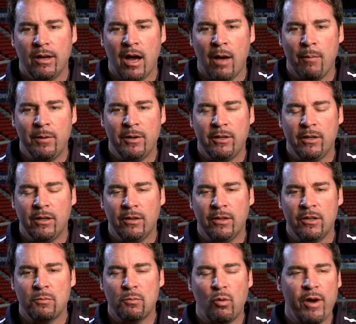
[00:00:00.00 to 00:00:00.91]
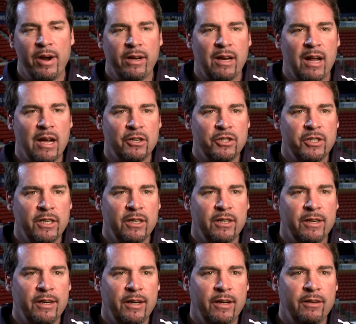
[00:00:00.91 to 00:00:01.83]
up until this point last
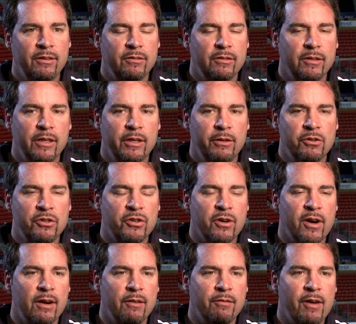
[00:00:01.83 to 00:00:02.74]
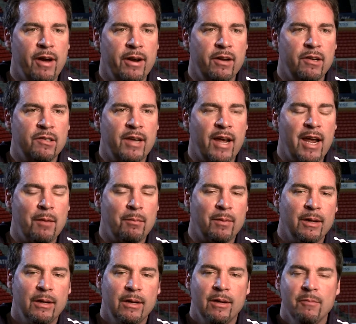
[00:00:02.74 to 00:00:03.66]
year he was trying to find his
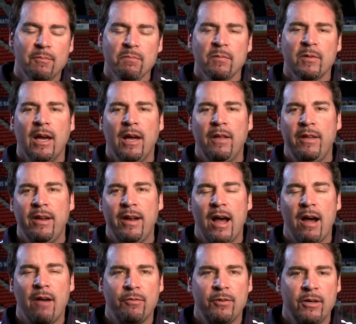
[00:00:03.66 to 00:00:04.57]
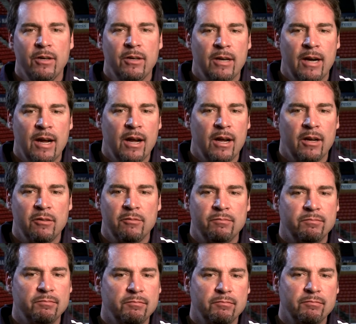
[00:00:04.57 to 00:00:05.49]
game, and then after
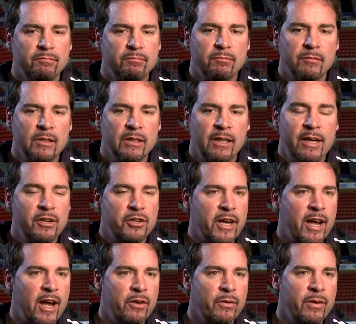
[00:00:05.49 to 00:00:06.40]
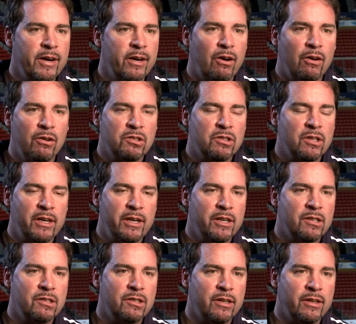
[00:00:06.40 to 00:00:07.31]
late January, all of a
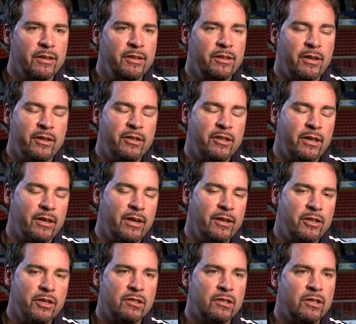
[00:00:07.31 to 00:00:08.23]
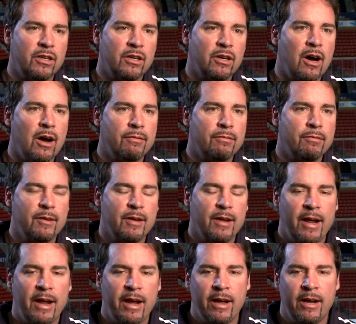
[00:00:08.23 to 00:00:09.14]
sudden he just took off,
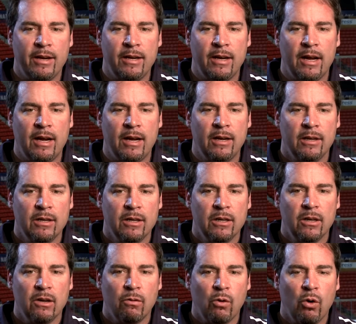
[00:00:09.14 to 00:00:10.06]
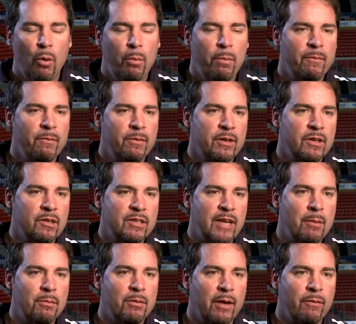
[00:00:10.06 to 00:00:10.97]
and we're hoping for the
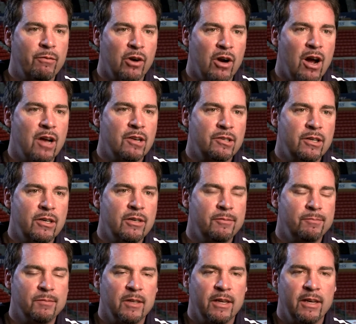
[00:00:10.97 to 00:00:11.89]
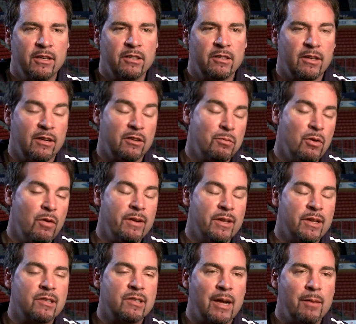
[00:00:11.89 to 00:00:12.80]
same thing for Oscar. It's moving
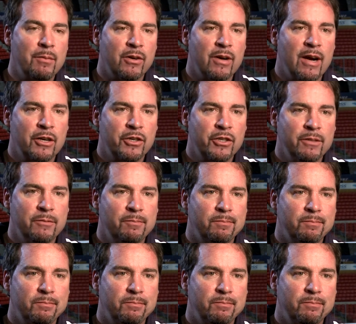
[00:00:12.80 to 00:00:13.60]
in the same direction.